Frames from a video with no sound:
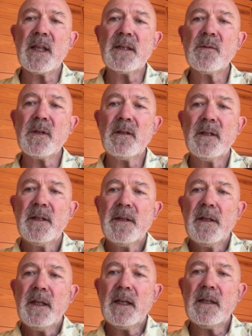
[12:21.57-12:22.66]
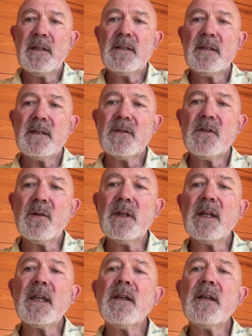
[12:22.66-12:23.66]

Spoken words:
less well. And so I